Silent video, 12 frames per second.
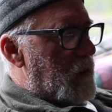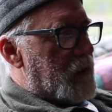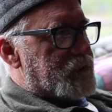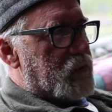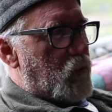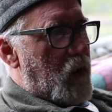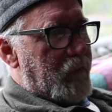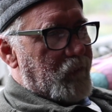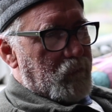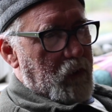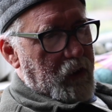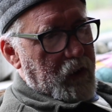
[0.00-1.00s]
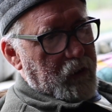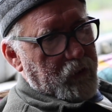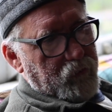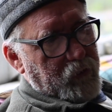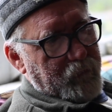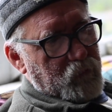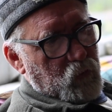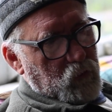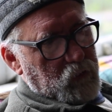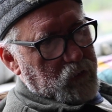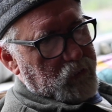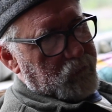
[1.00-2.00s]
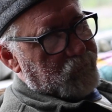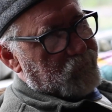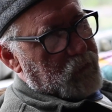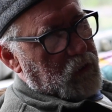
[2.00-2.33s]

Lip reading: It's a raven made out of driftwood,